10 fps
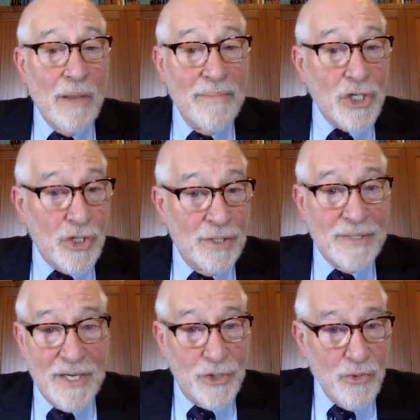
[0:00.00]

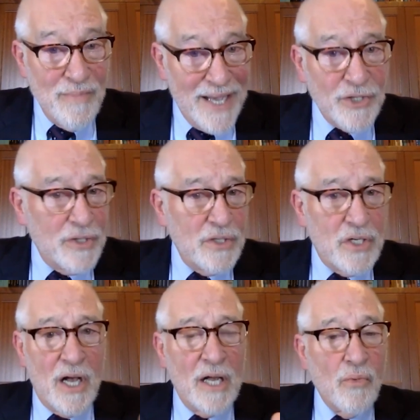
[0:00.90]
Commissions, as you mentioned,
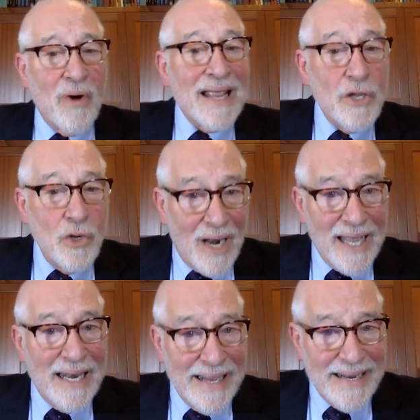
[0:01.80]
John,
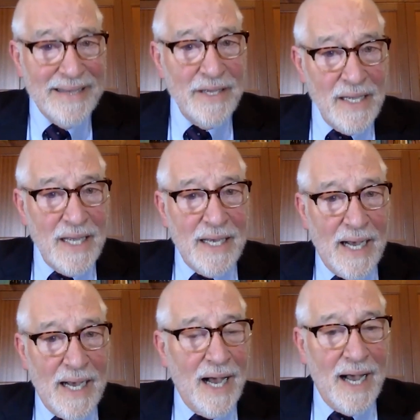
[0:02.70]
regulated
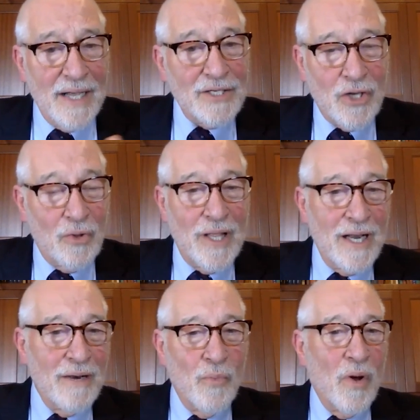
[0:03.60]
so
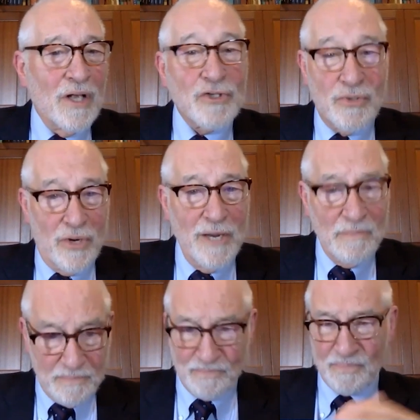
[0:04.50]
that Wall
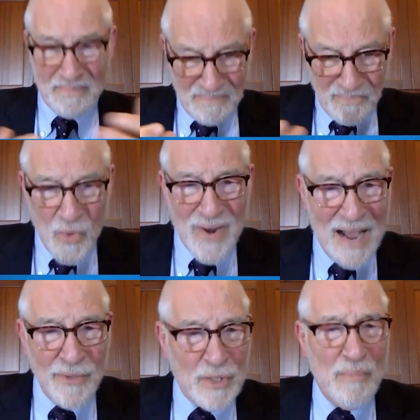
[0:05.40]
Street, when
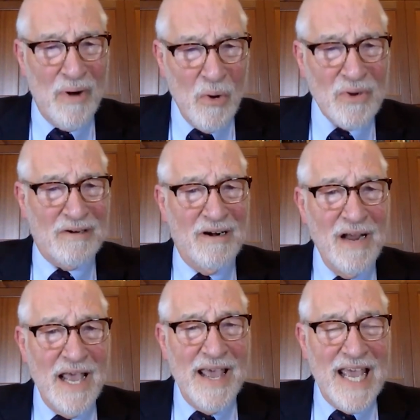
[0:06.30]
I was a
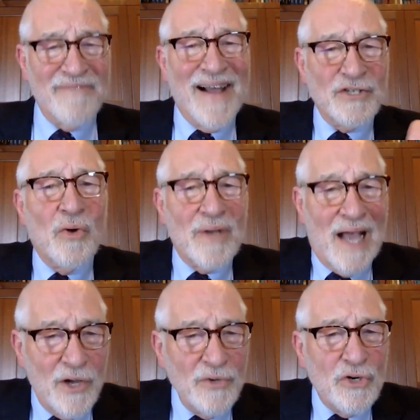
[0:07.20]
broker, if I sold
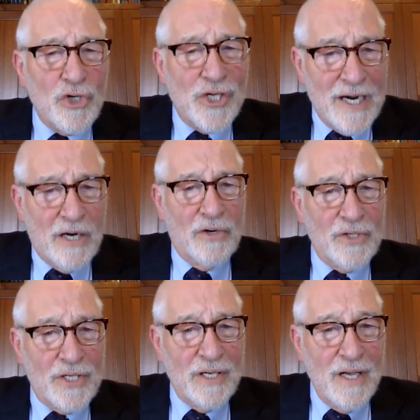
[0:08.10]
100
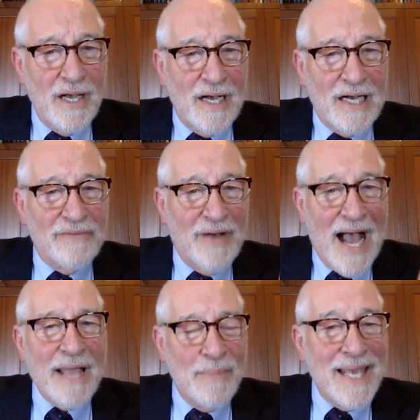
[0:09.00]
shares of
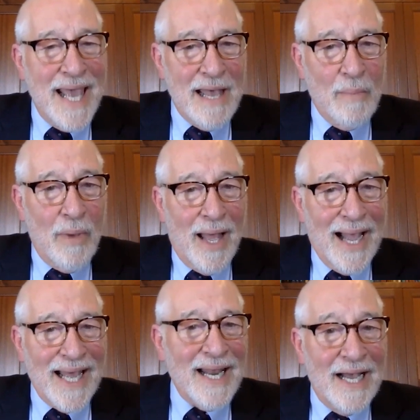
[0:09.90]
IBM,
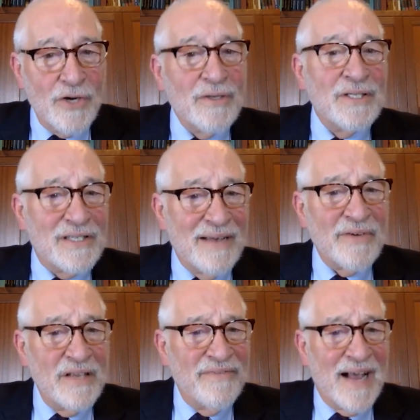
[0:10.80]
I got
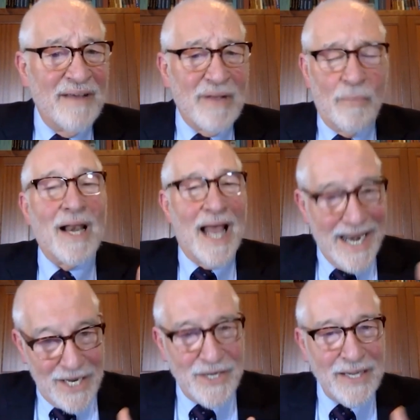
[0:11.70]
175. Well,
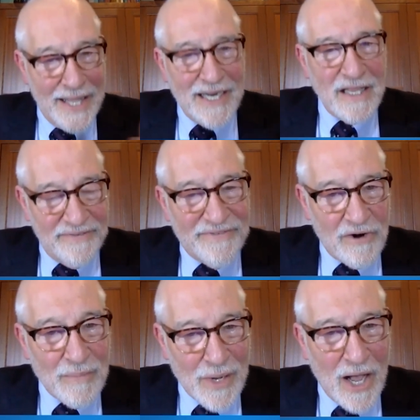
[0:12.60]
I didn't get it. The
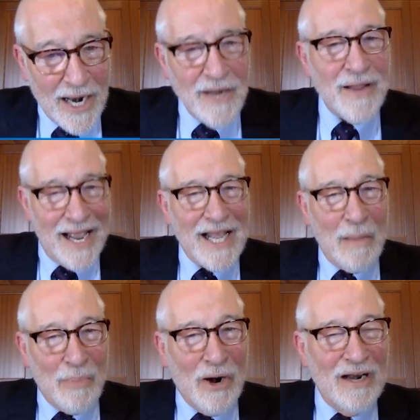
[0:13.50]
firm got it, and I
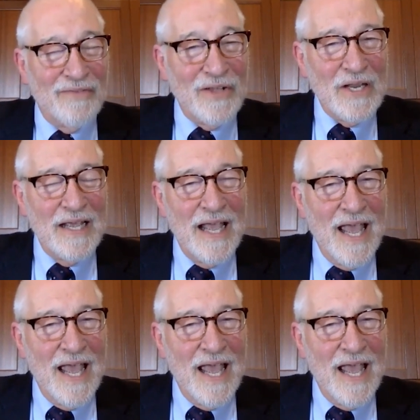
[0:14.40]
got part of it.